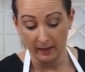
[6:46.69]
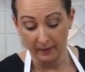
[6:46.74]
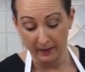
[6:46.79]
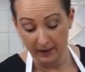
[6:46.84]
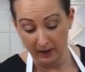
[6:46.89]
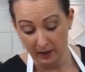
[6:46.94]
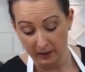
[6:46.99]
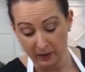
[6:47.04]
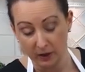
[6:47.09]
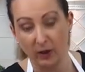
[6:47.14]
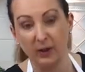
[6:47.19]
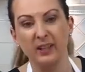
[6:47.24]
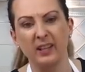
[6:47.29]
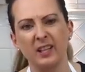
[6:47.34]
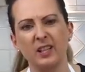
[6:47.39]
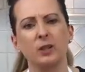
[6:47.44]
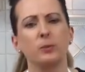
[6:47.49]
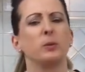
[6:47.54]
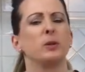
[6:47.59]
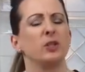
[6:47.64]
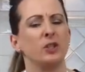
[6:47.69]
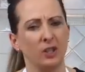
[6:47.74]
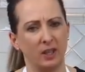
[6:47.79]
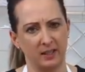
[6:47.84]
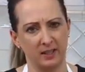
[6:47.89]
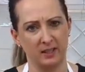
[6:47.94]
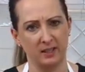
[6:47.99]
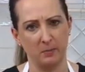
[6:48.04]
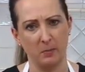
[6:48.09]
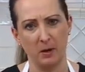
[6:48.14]
that I don't need to
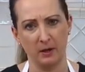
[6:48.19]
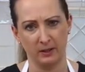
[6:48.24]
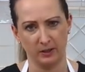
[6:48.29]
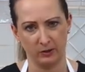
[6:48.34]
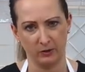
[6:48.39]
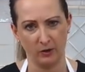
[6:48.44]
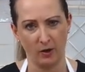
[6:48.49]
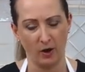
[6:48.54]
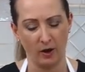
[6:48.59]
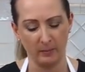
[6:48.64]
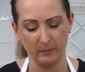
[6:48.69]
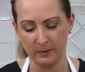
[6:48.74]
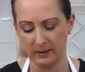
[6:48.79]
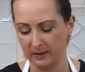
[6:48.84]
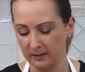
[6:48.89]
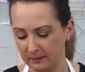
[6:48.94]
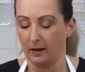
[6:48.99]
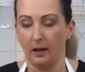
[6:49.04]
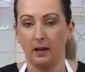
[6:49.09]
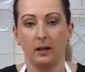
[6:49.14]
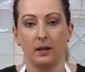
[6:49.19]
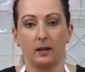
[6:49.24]
adjust my stripes.